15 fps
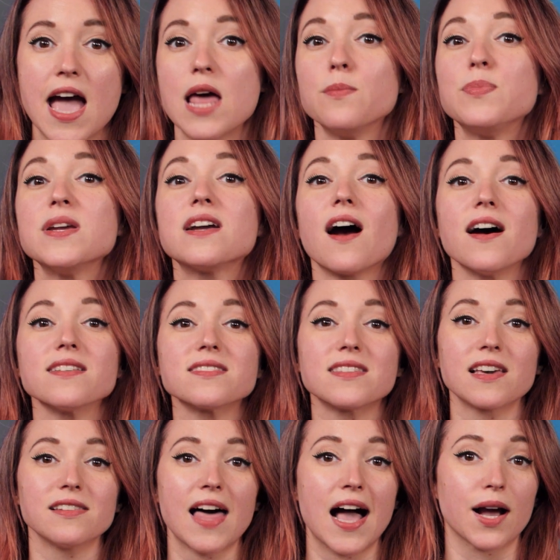And because
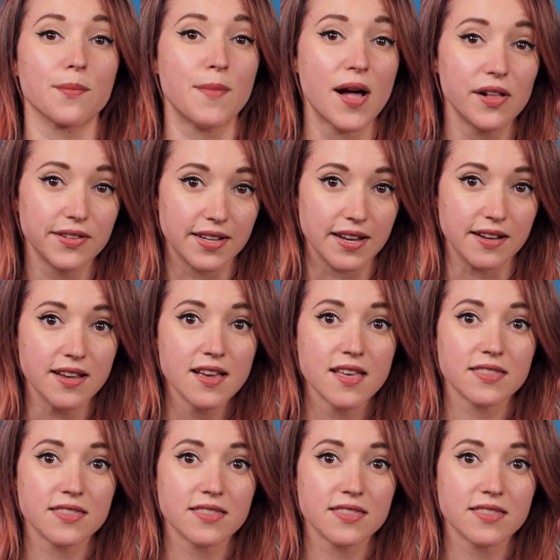they lack melanin,